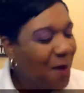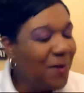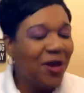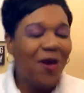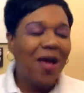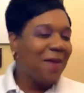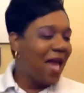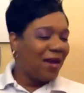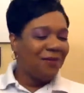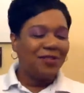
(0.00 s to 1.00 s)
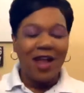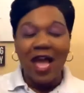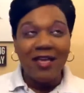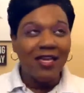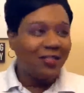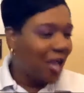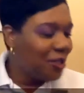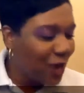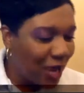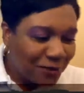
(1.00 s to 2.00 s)
but going back, I'm sorry, I can get
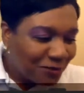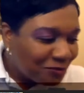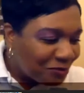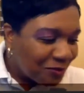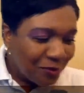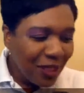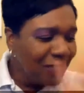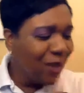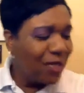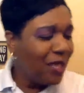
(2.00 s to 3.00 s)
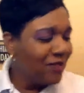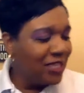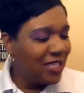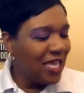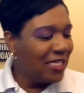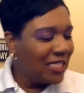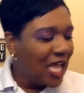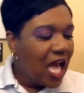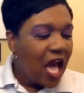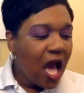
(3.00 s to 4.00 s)
sidetracked. That's my
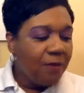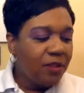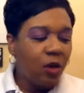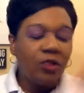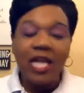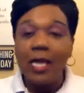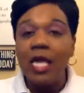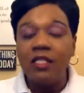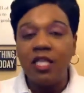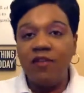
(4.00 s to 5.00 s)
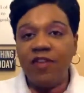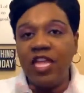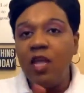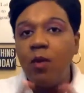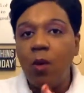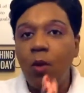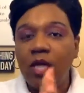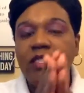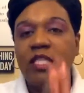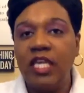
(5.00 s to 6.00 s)
um, so tell us if anyone
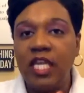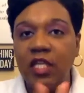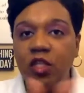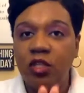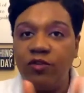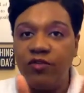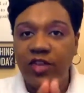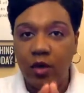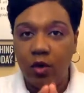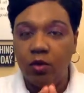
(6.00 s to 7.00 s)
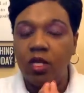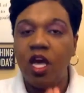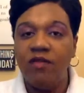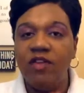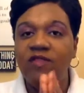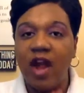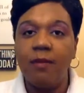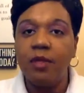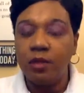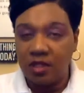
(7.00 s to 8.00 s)
wants to get into the field of
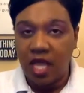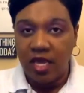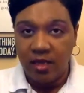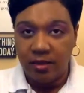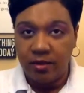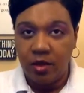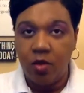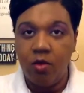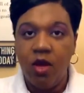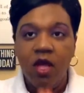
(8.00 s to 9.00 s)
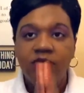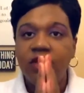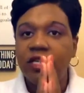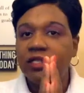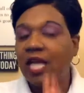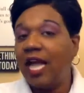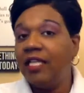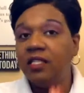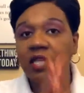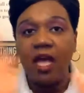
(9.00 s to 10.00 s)
environmental science. So because yeah.
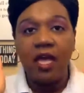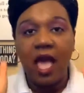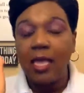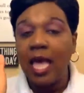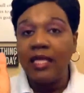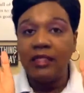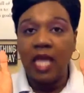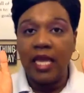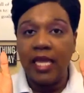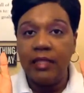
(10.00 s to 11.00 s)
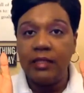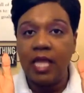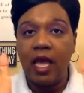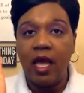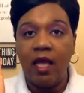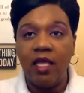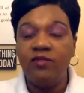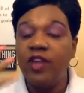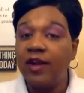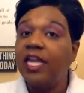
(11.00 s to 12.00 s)
science, I like science. Uh, it's
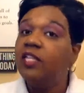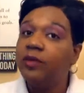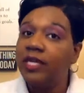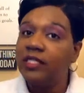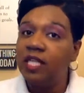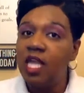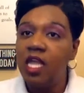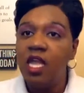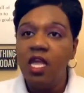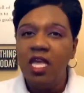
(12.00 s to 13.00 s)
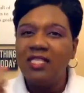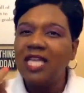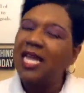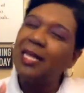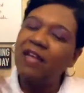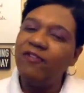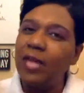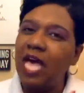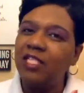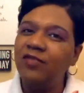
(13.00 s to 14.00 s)
very interesting. It's kind of mm-hmm. like
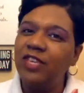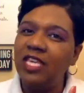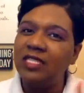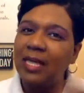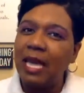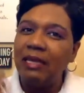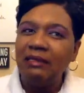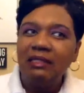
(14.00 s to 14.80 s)
philosophy. It's like